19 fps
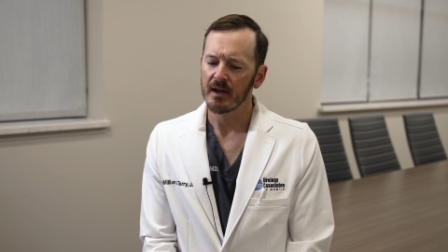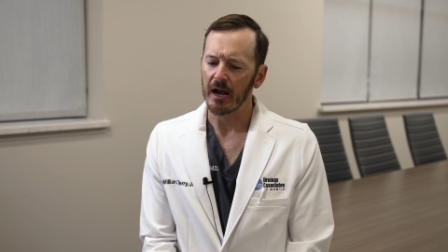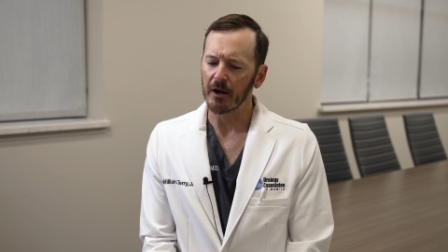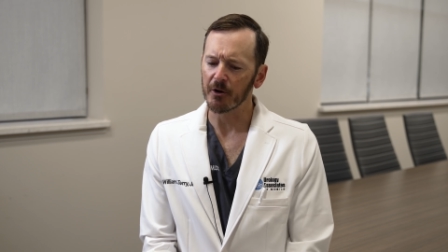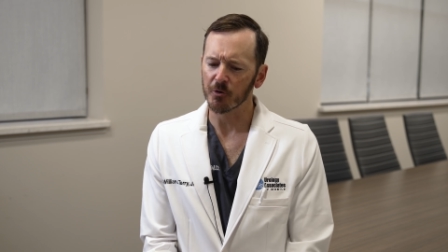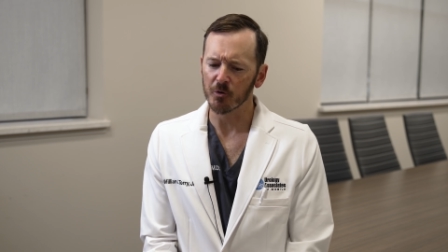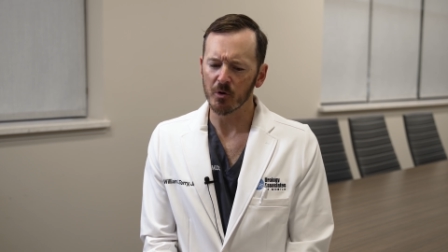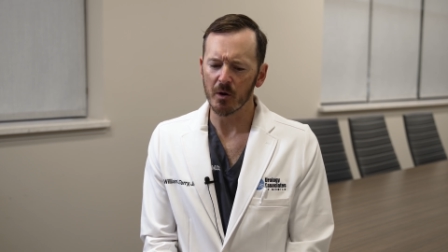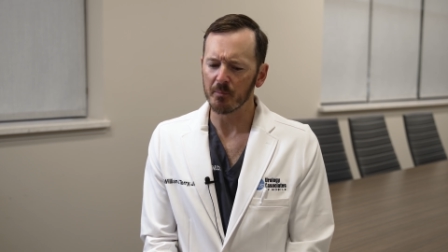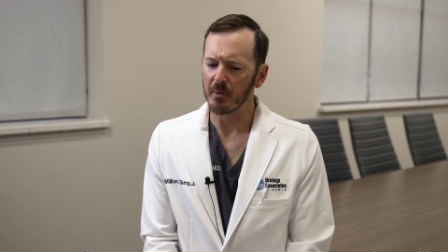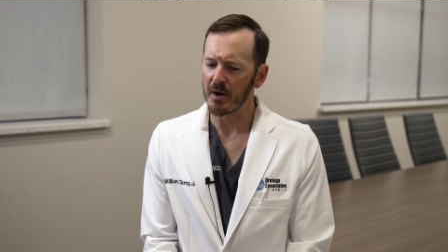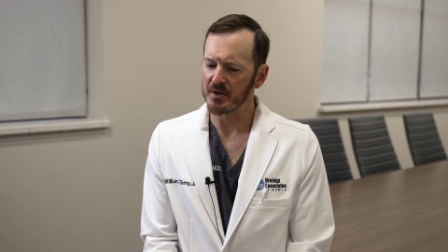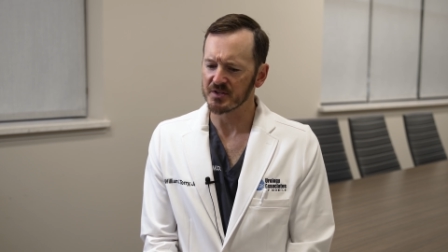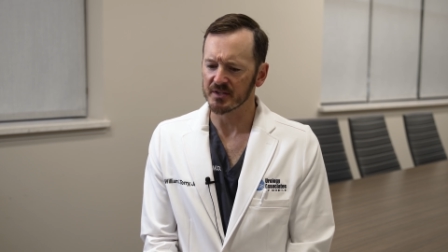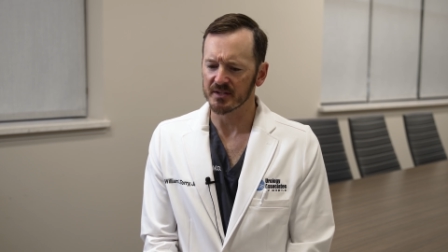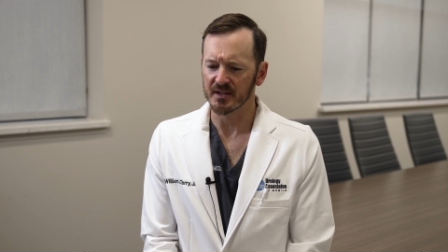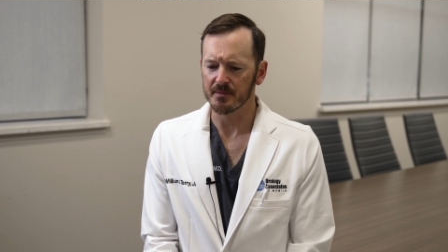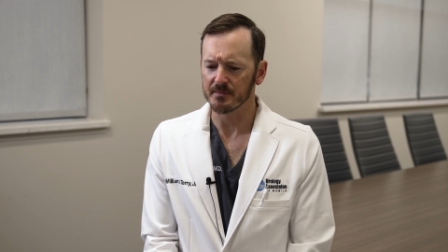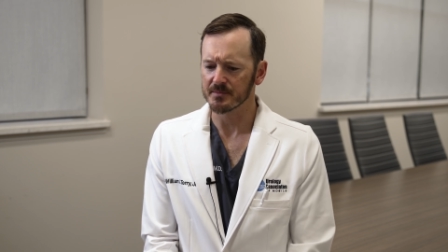I grew up
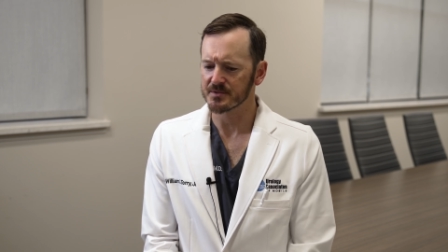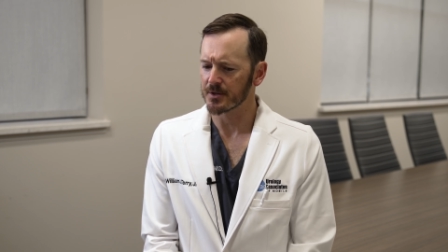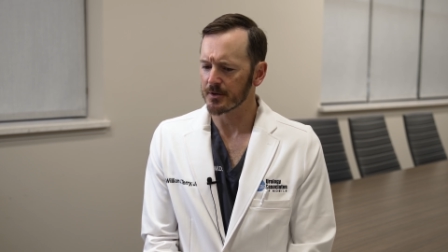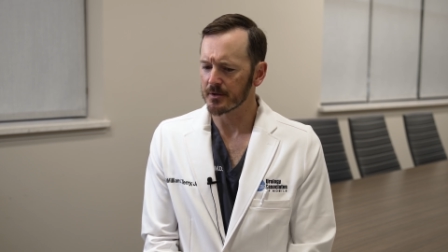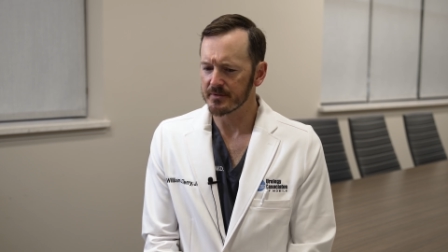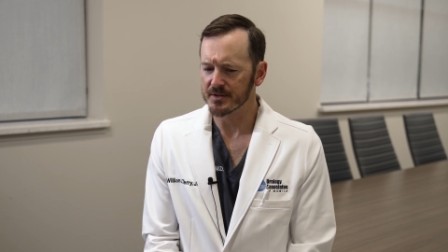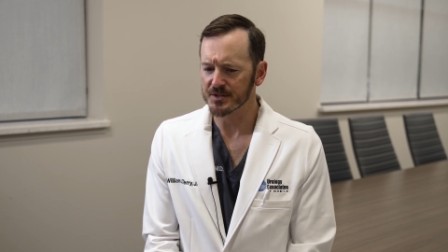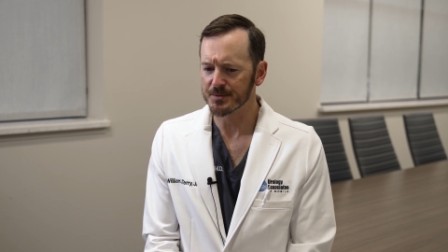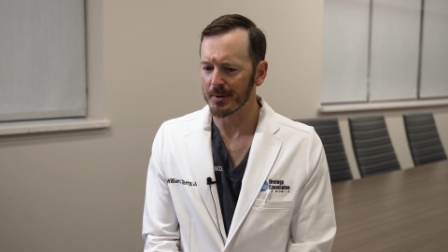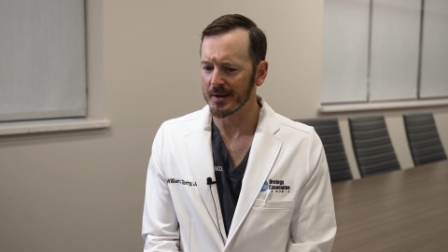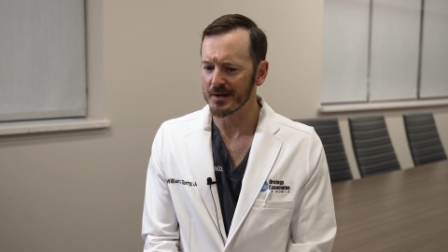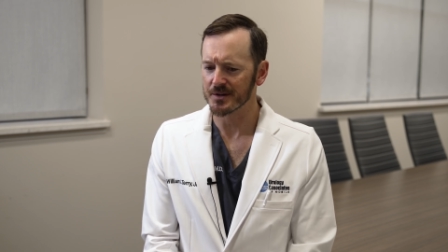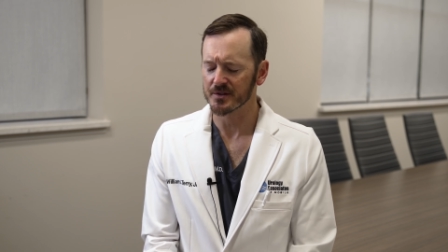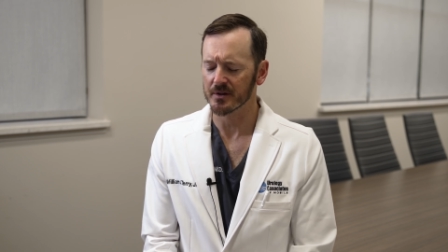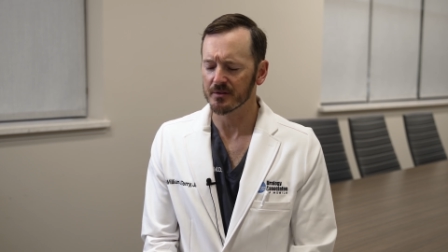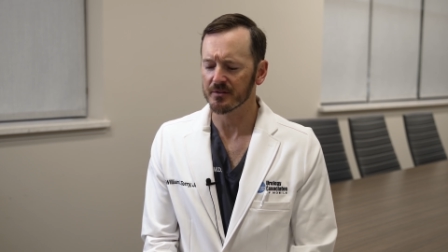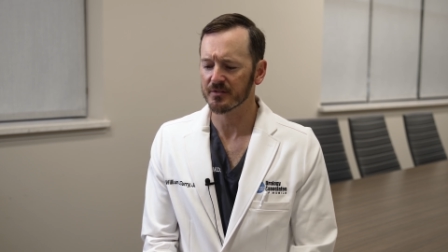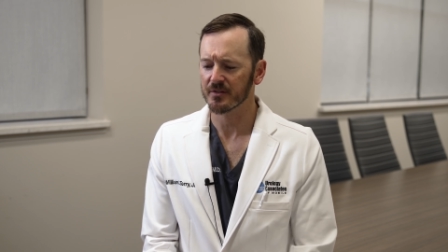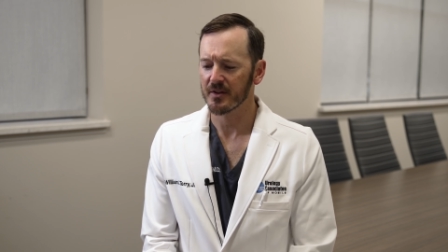watching him serve his
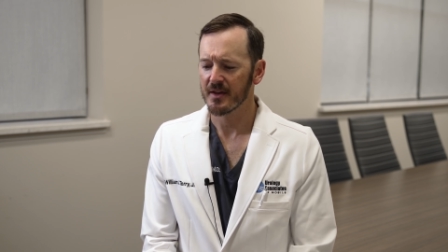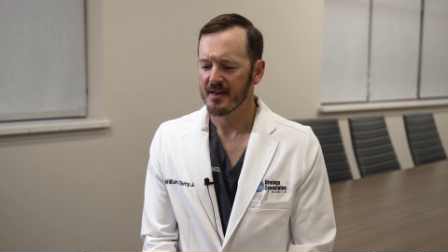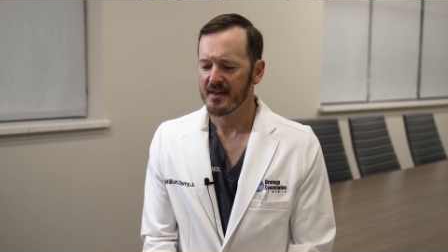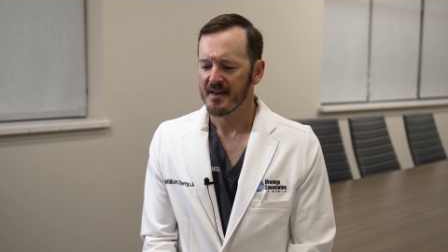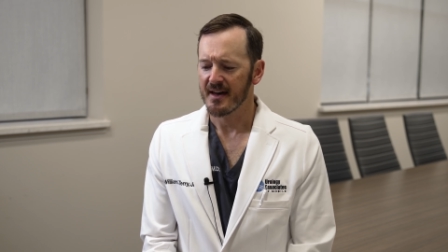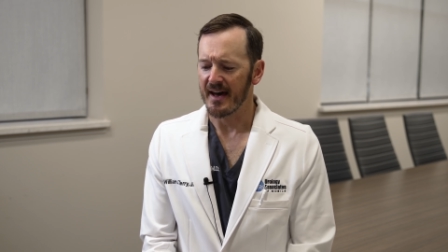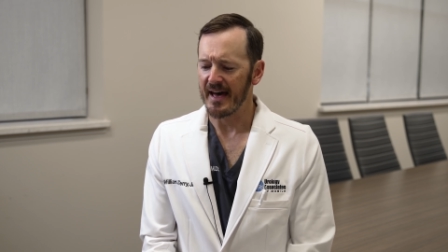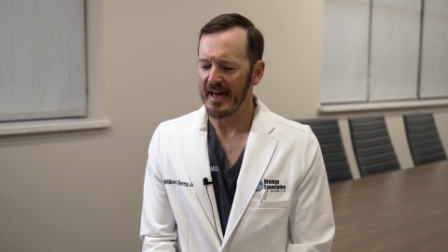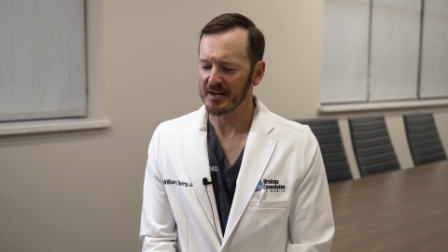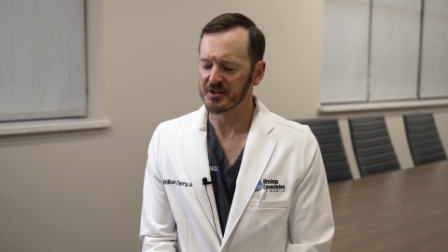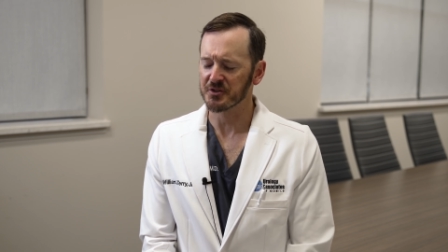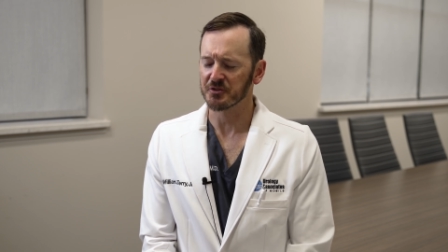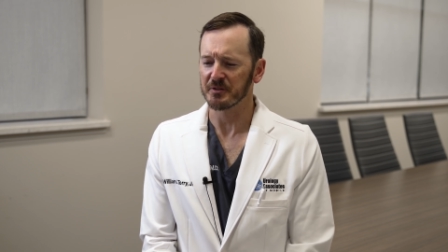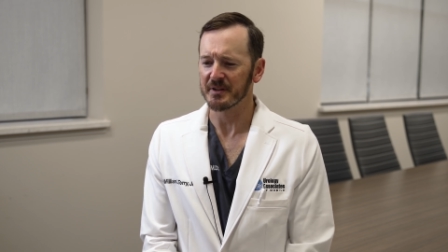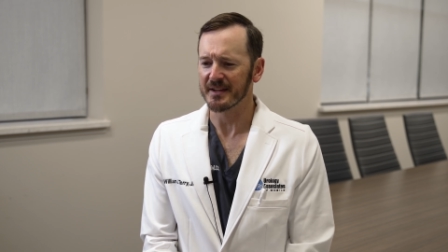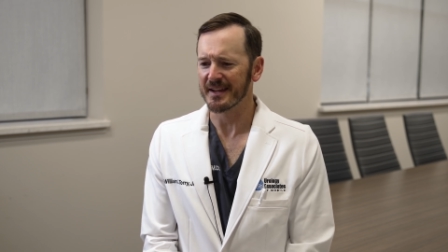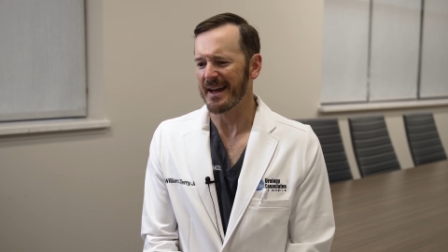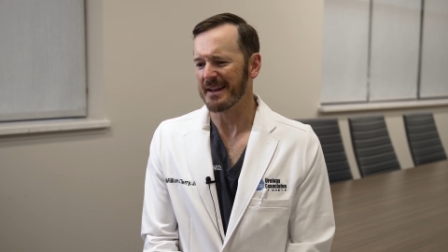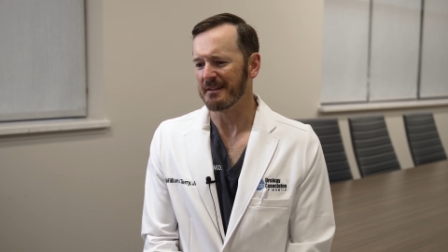patients. I
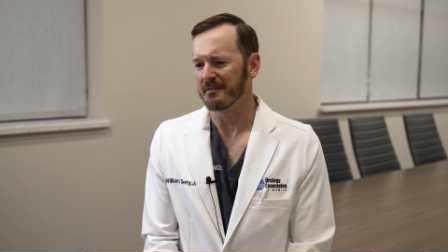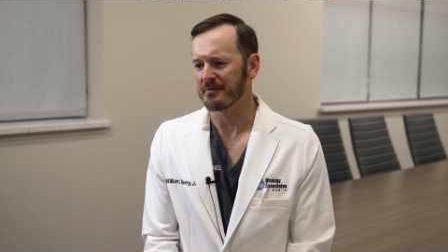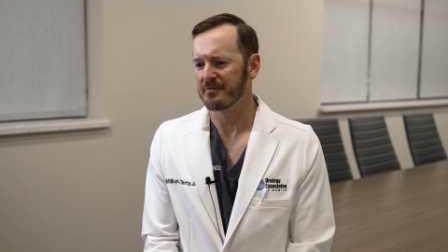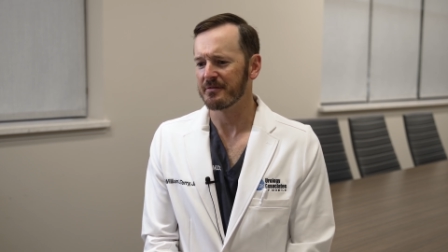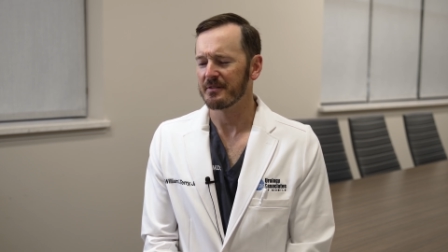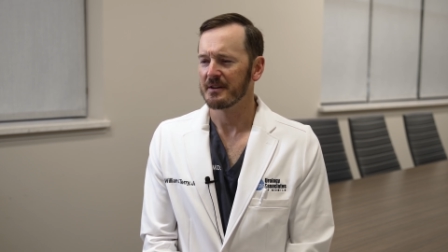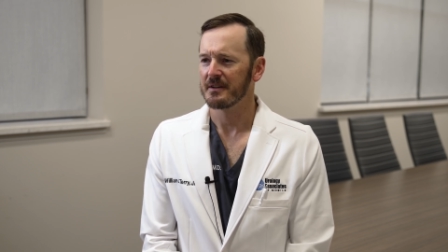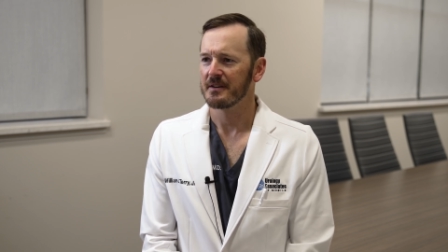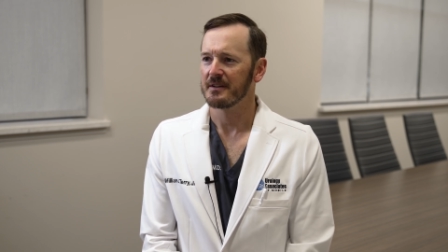actually kind of